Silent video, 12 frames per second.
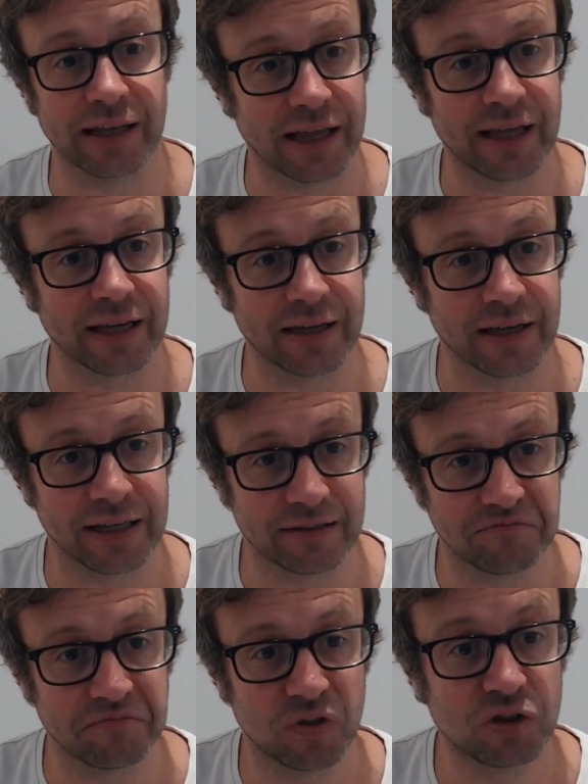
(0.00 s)
They think it's
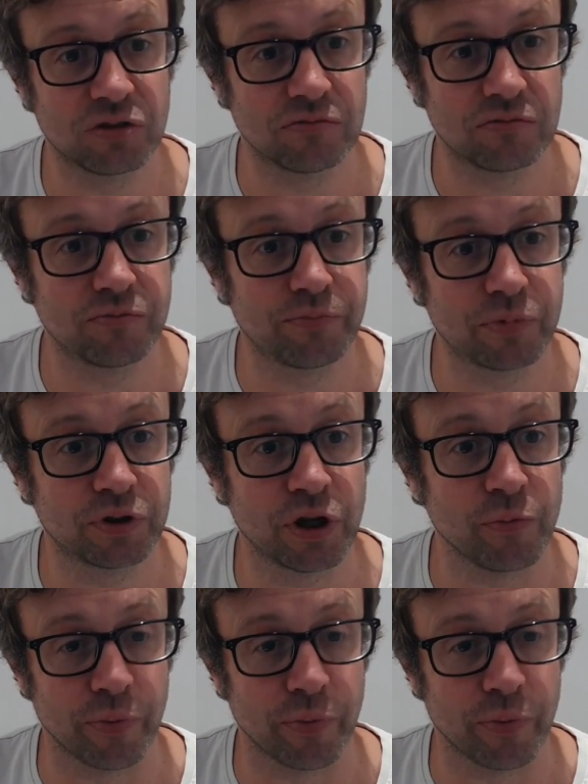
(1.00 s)
too